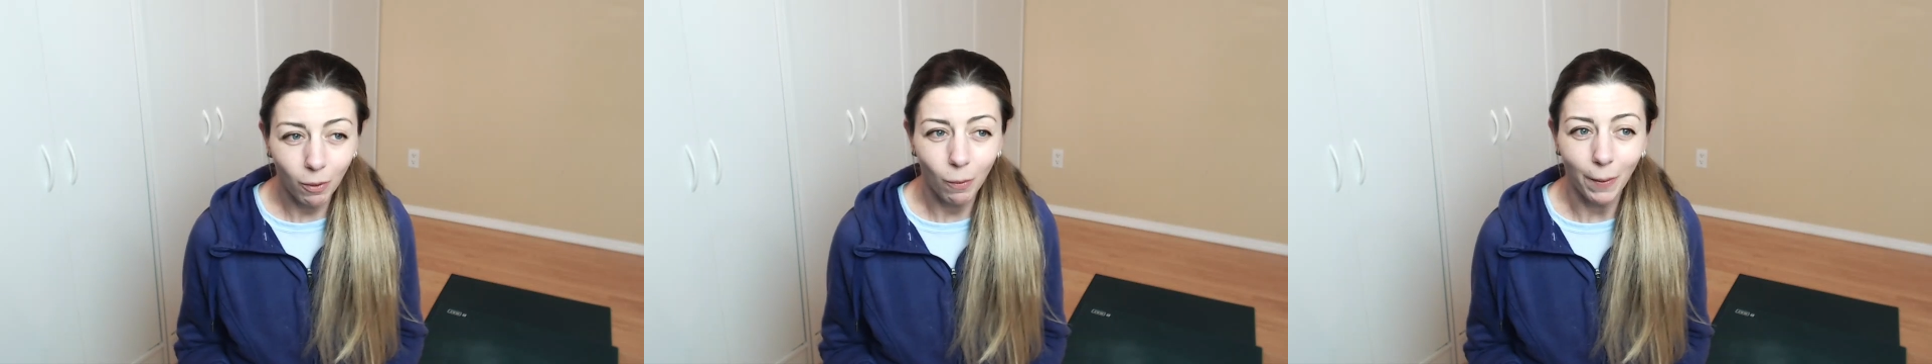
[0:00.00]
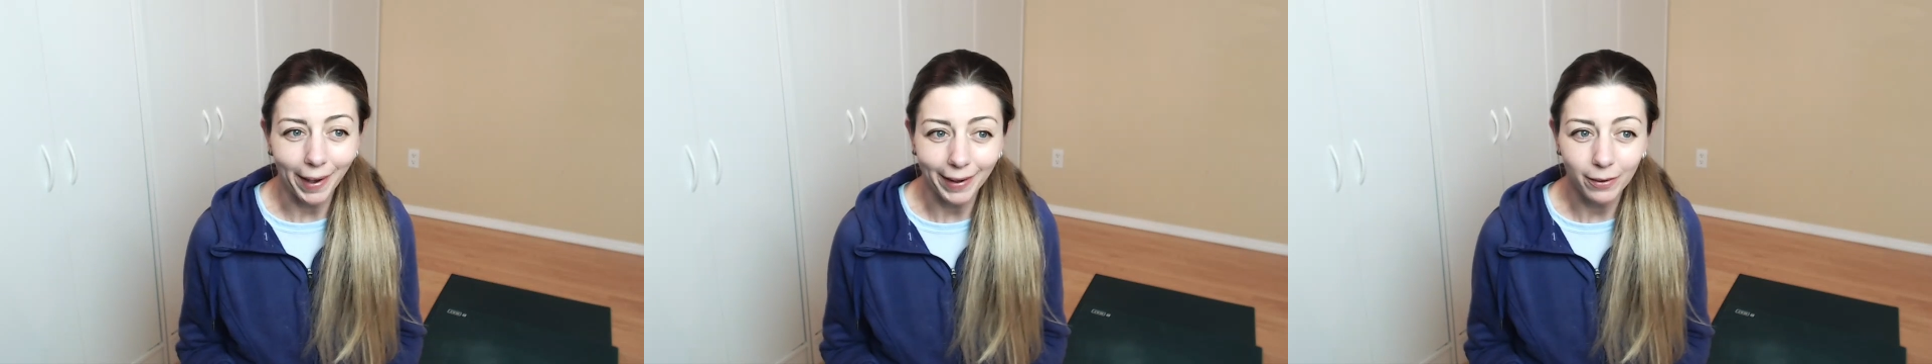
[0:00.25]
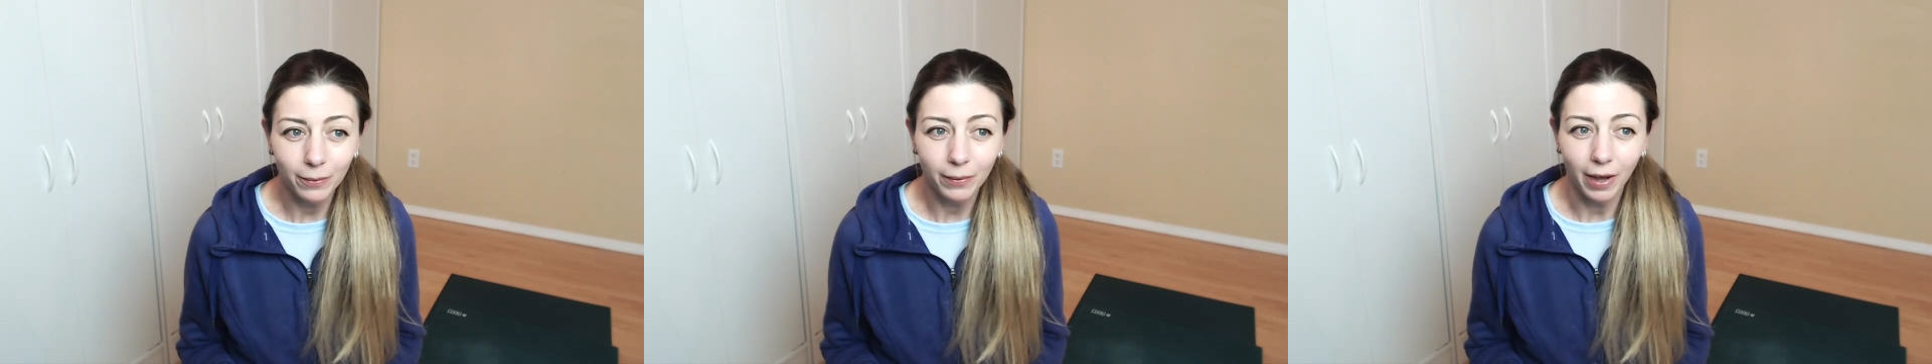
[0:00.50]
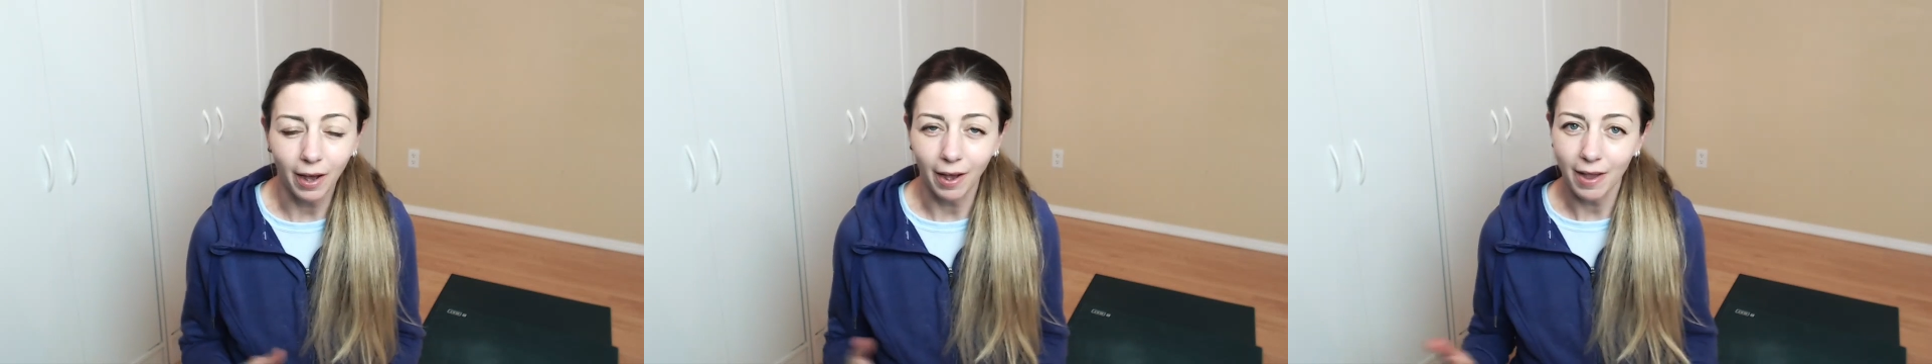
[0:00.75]
why don't
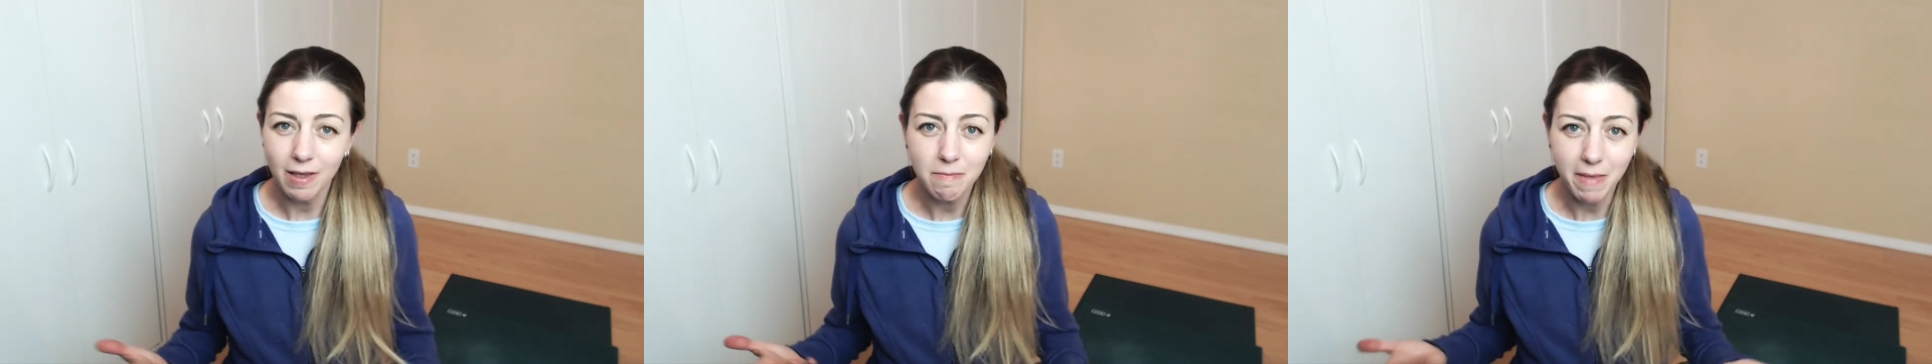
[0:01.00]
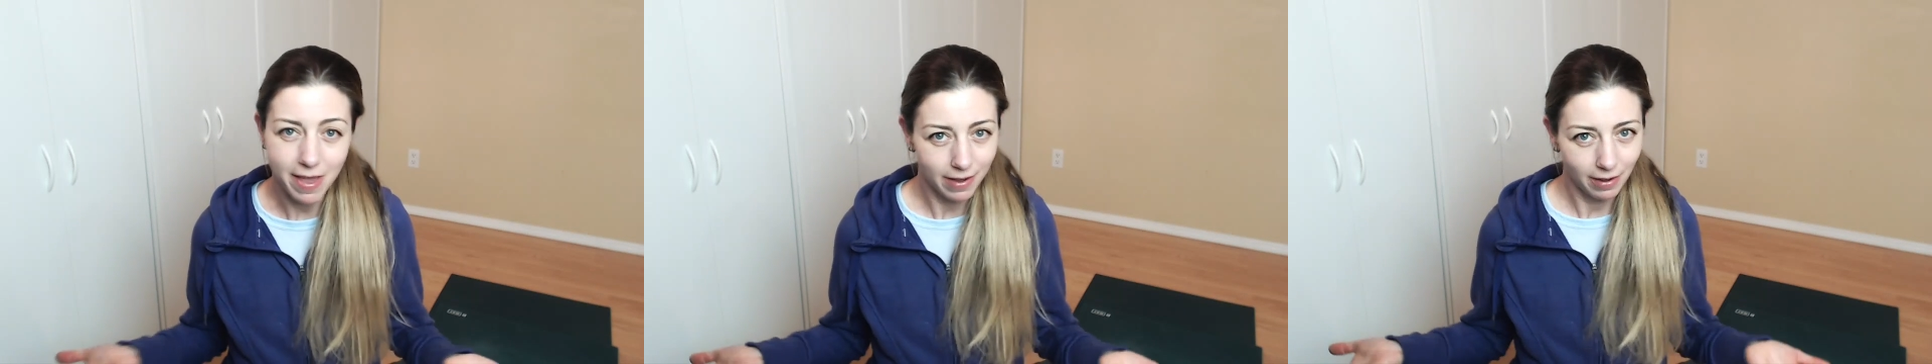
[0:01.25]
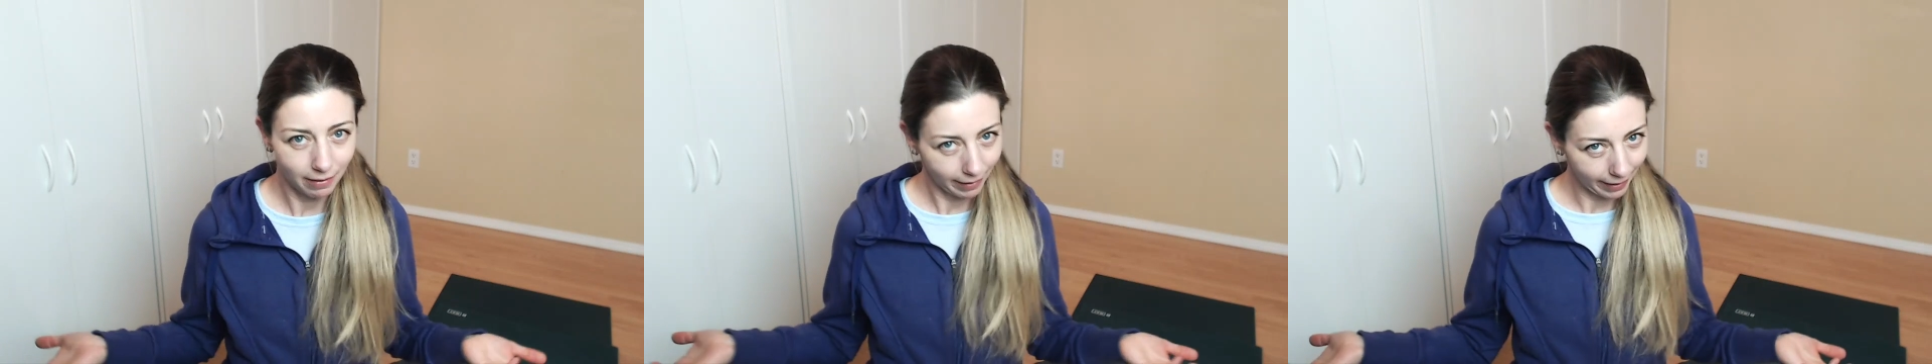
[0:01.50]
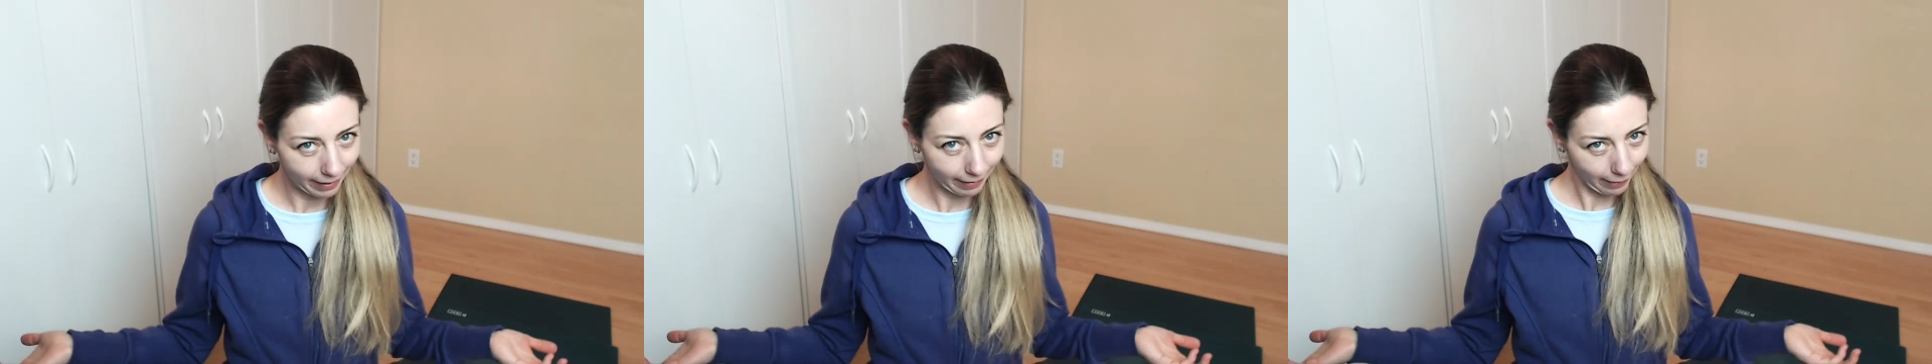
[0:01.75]
I make like an